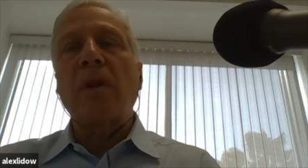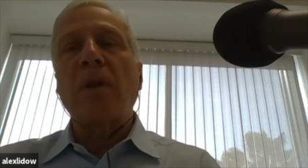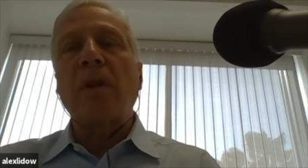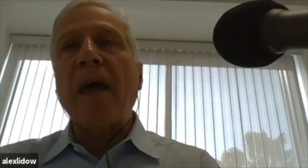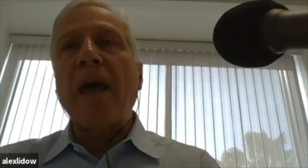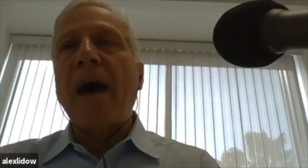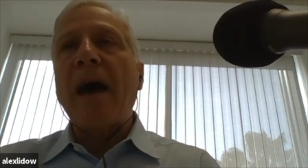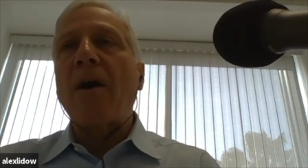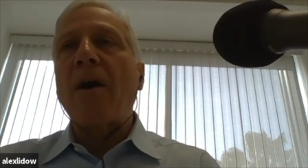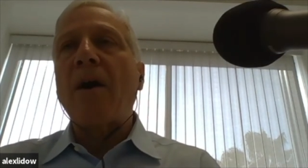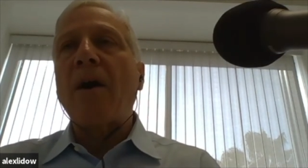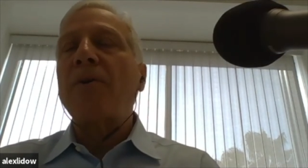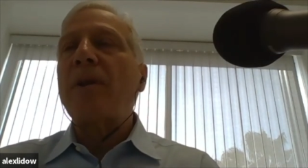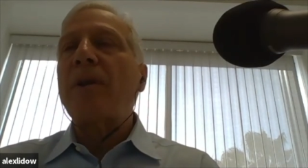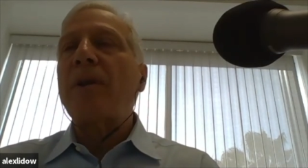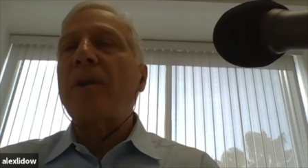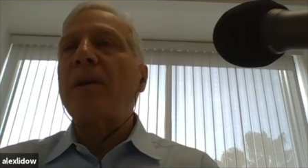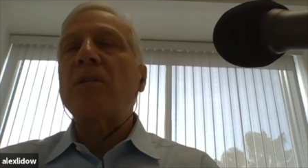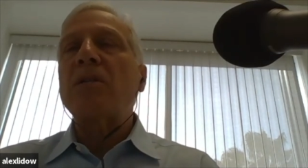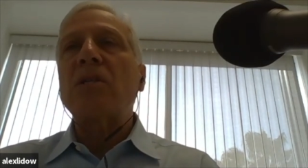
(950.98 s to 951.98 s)
with
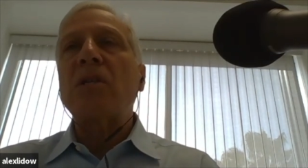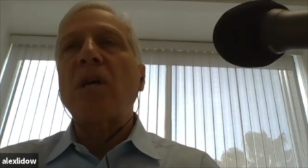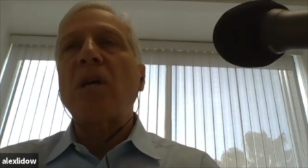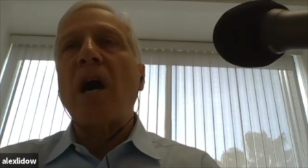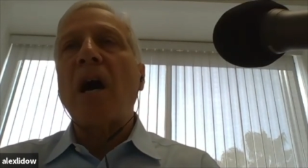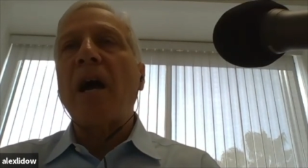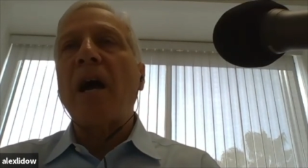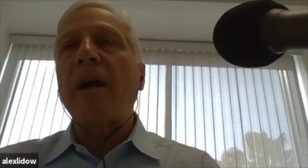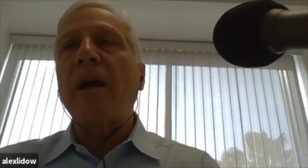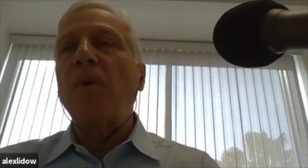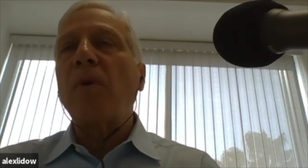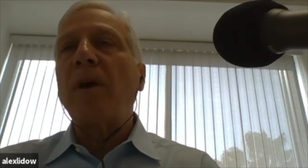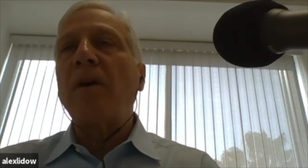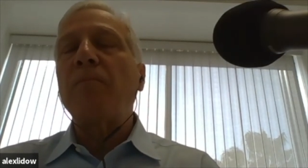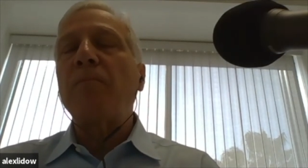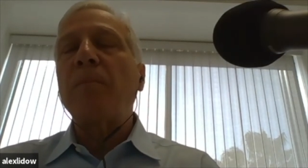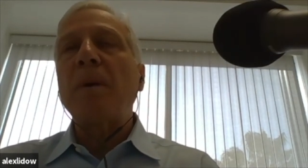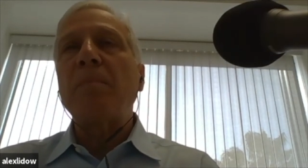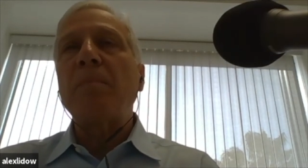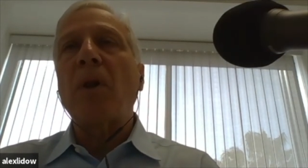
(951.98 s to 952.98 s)
layout and
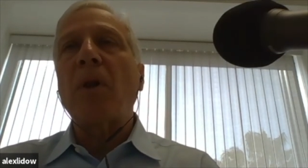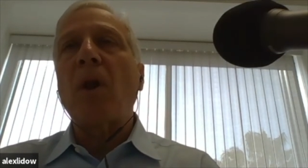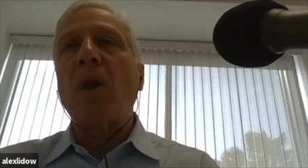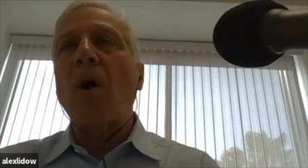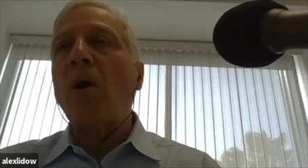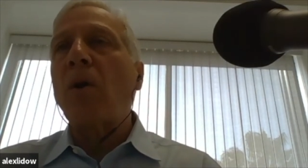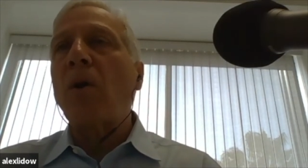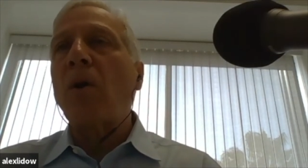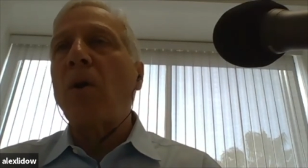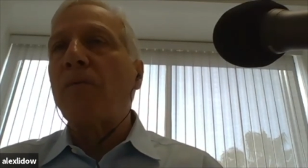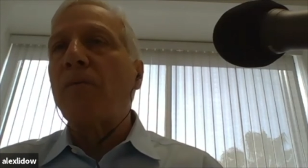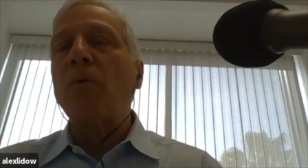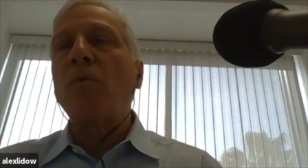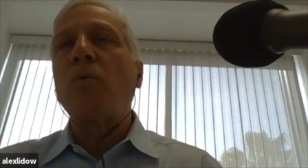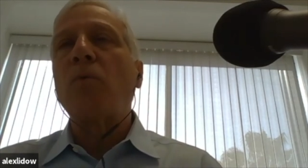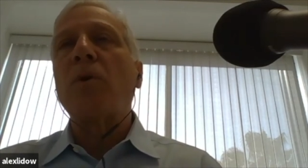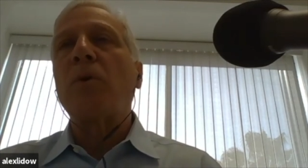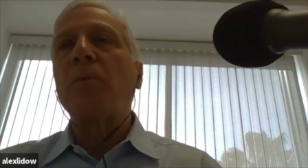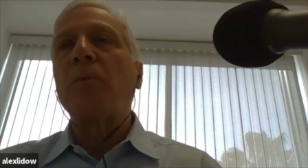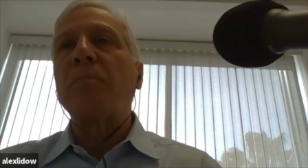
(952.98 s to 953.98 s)
design we have people
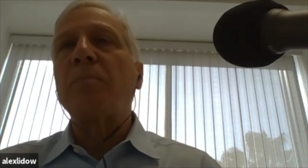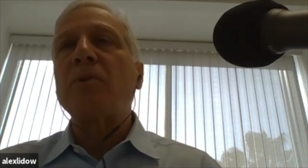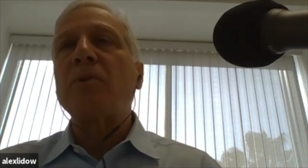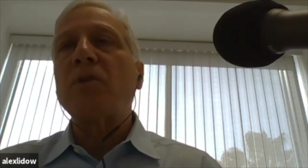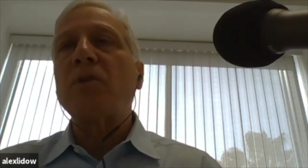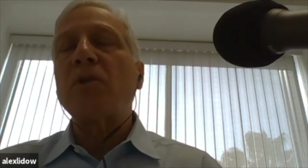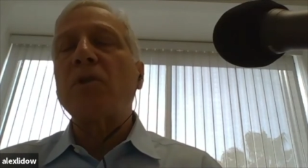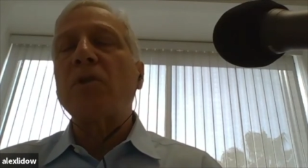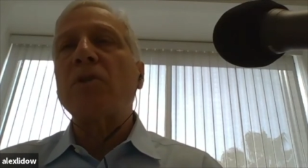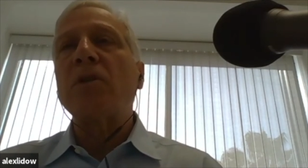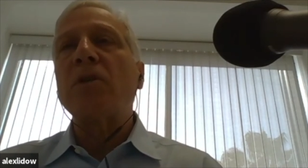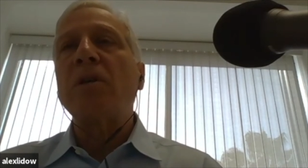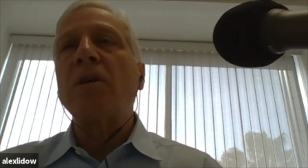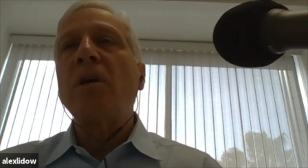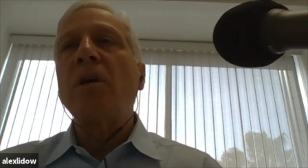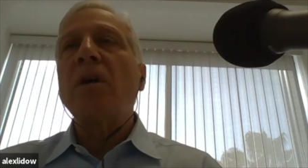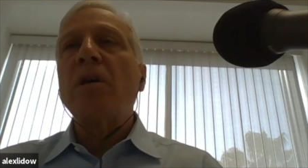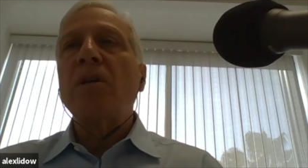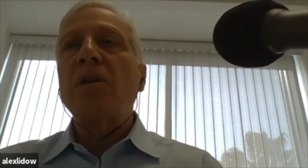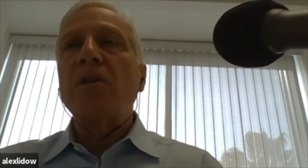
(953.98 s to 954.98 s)
all over the world
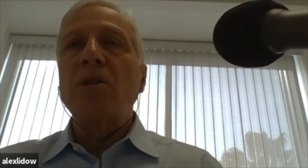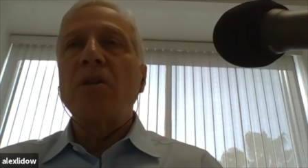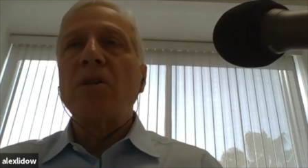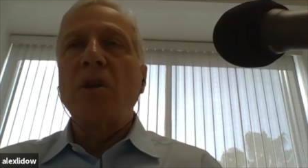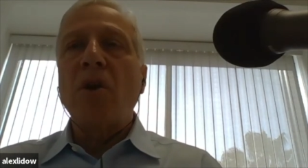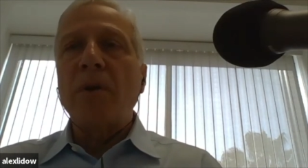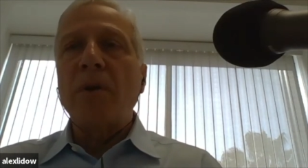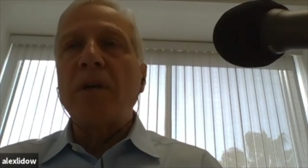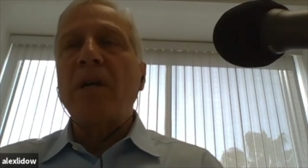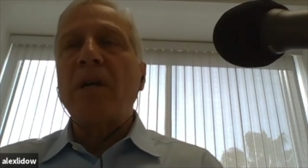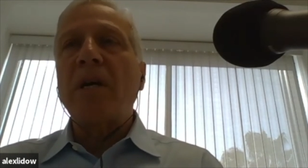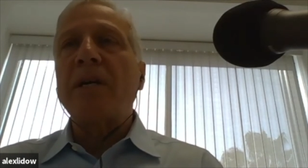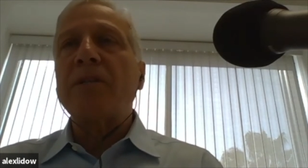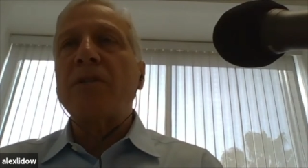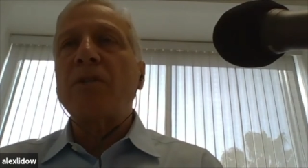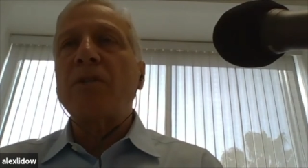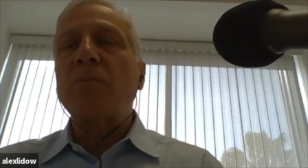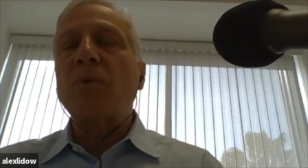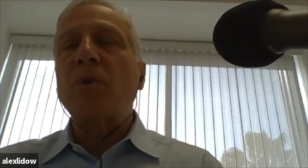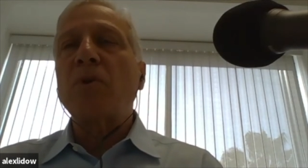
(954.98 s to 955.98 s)
positioned to go
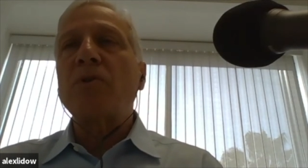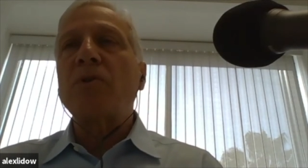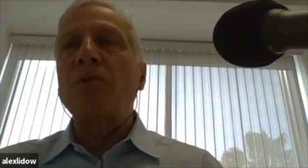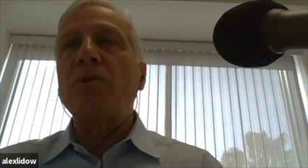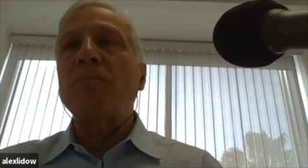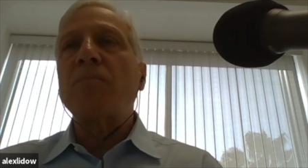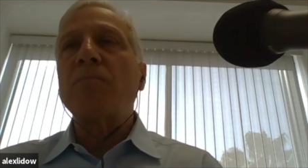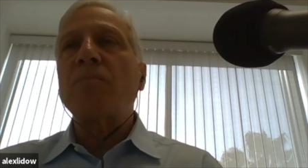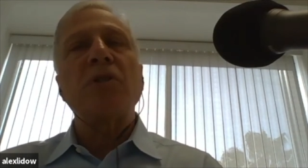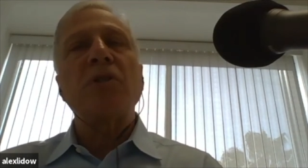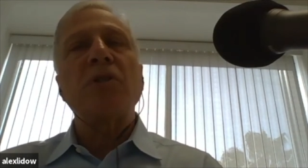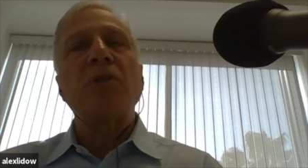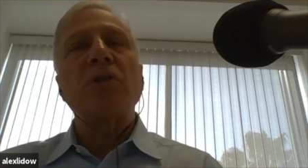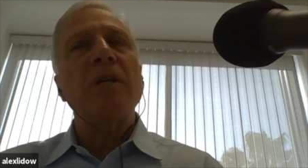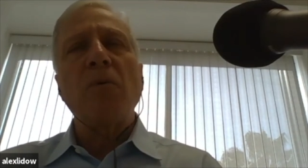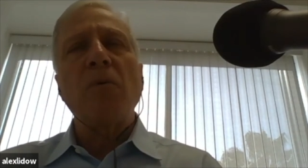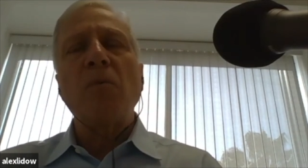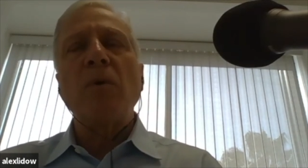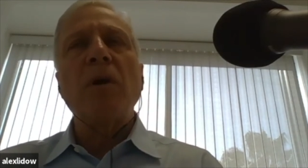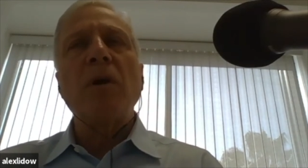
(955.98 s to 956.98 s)
into customers
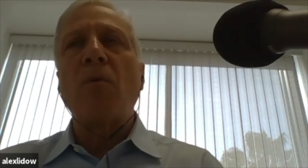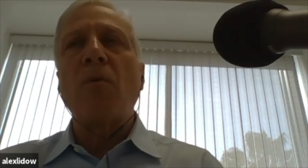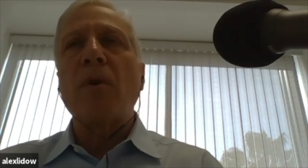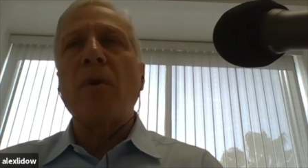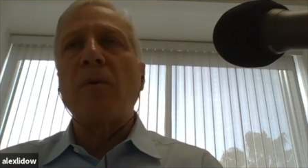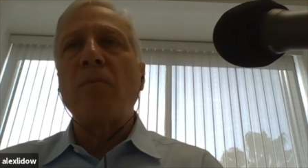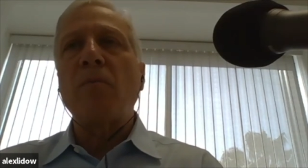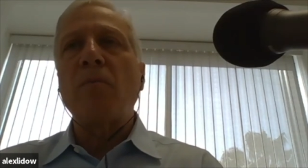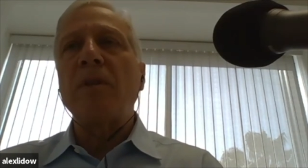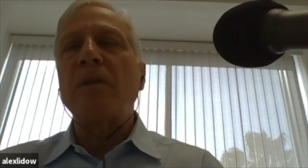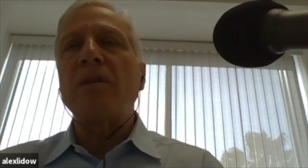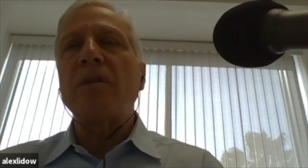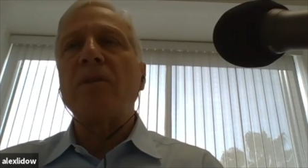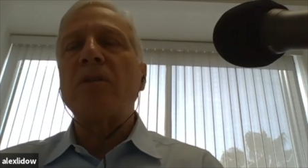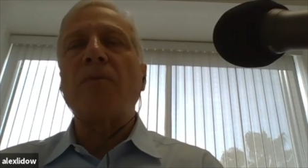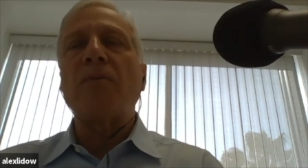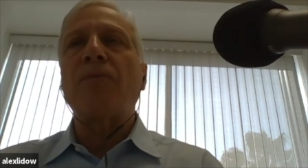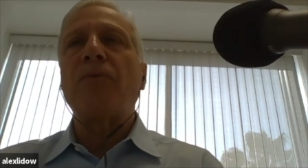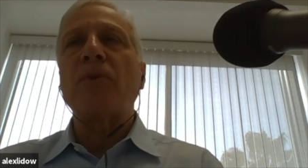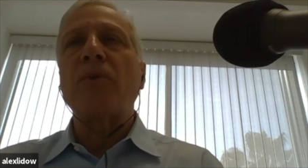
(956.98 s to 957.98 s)
particularly we go in
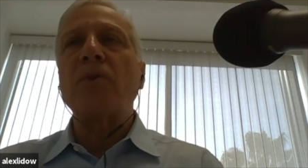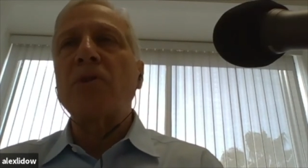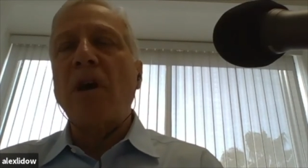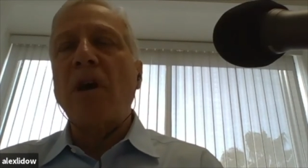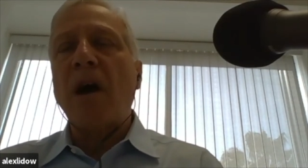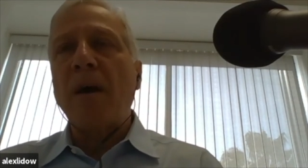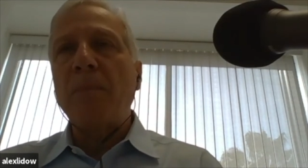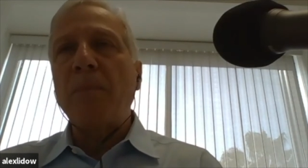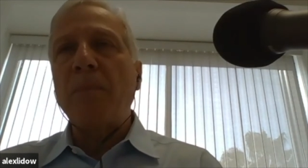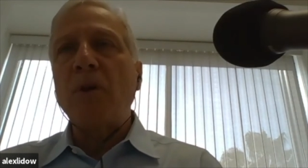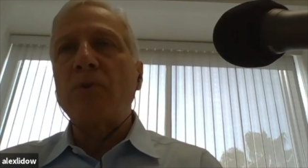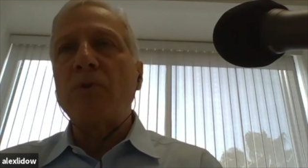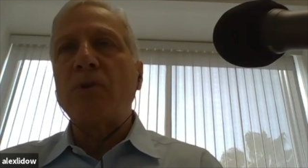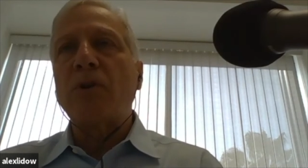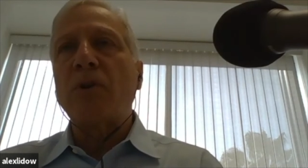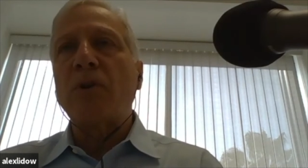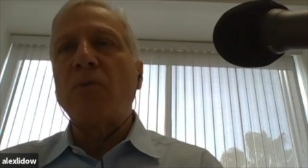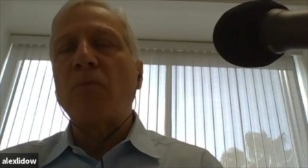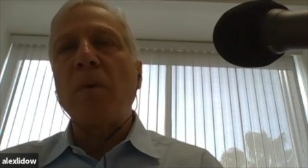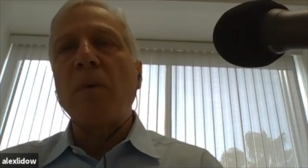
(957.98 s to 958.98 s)
when it's a first
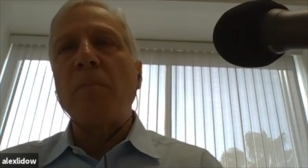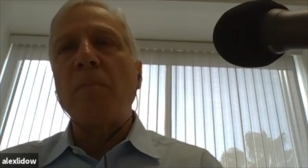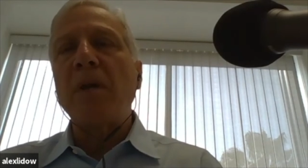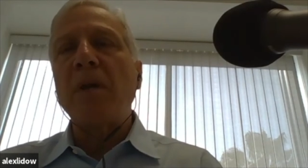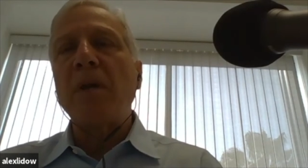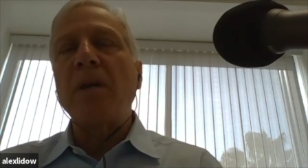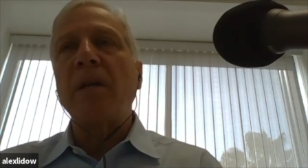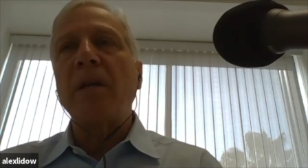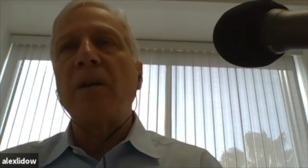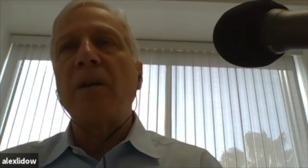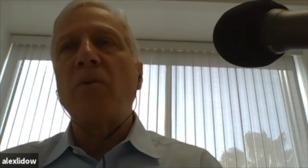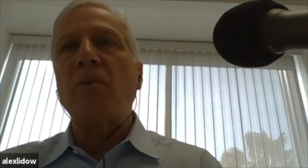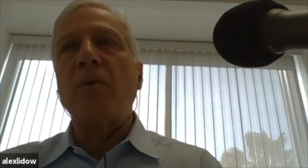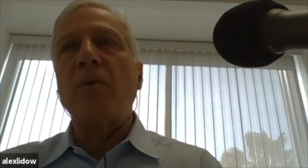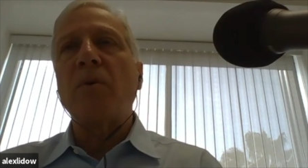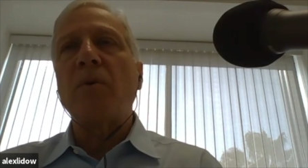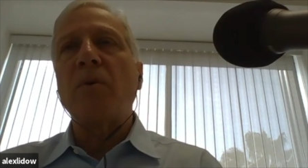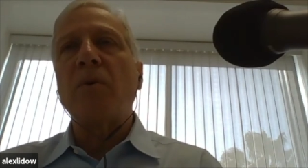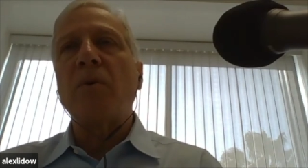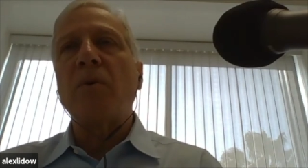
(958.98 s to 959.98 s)
time user we
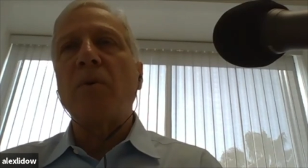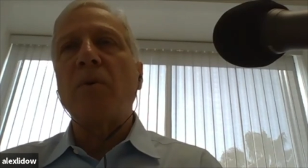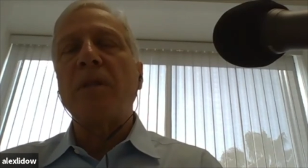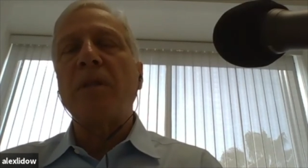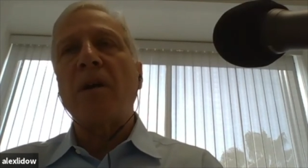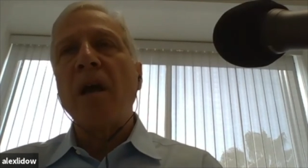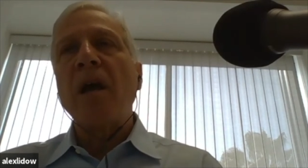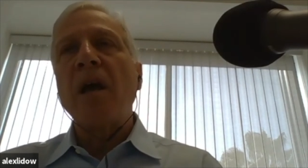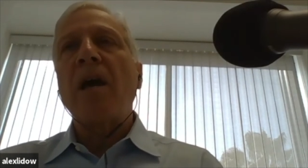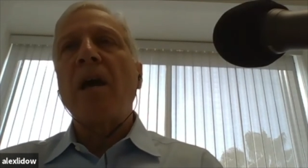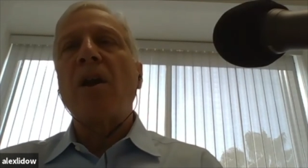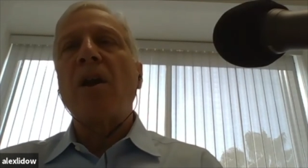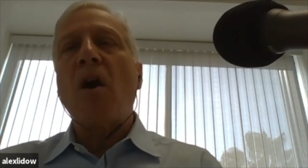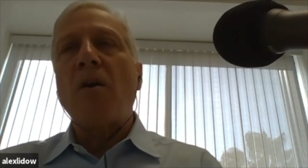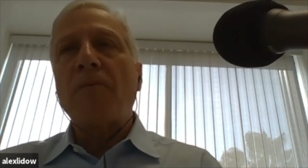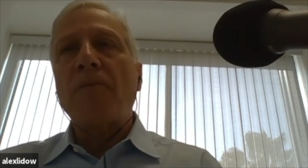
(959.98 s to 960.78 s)
immediately go in there and,